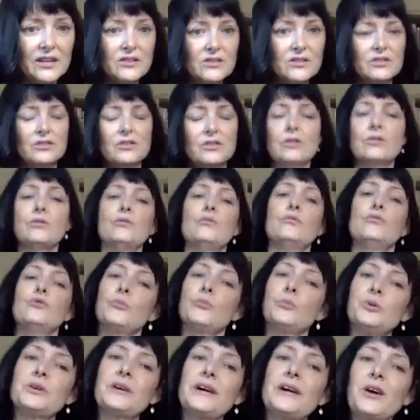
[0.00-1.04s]
So
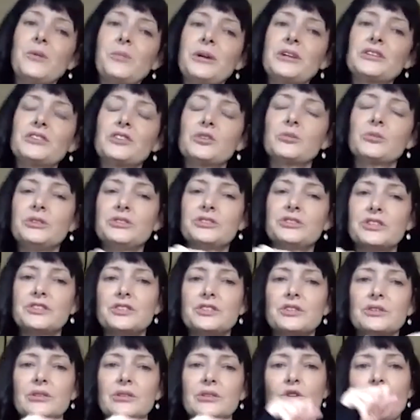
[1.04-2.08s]
normal chiropractor will
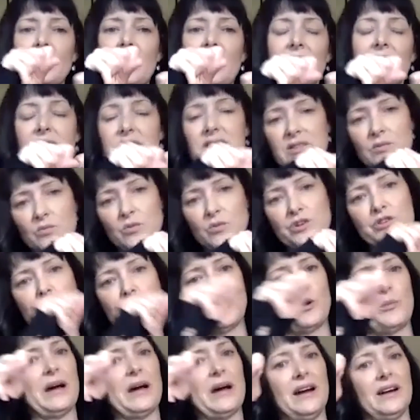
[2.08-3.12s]
adjust your low back, somewhere in your
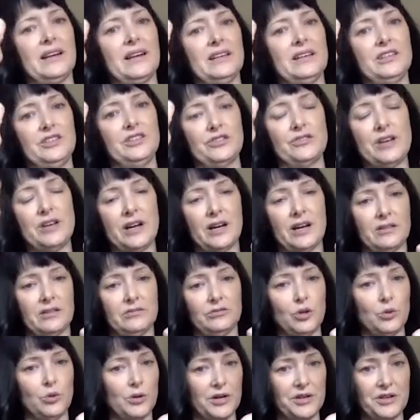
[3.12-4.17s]
middle back and in your neck,
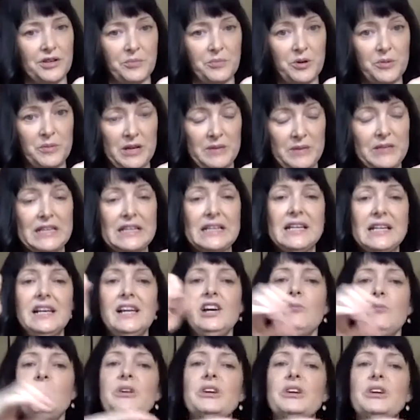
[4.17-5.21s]
lower and upper maybe,
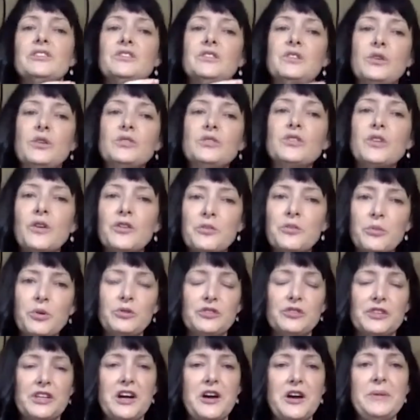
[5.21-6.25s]
because those are the
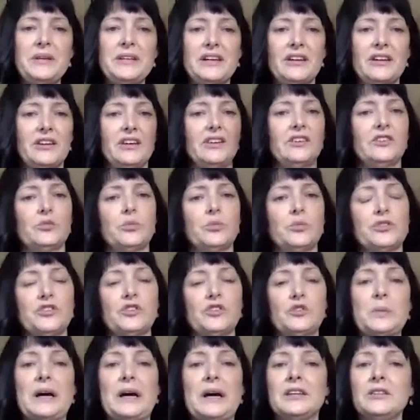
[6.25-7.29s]
most common areas where the
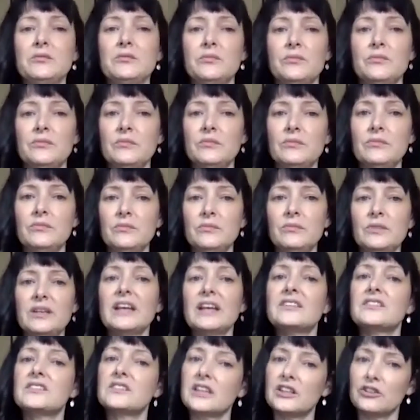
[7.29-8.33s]
spine
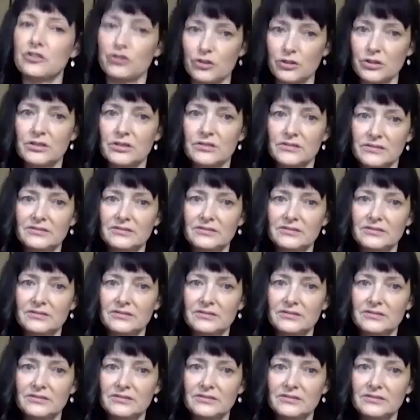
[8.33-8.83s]
gets injured.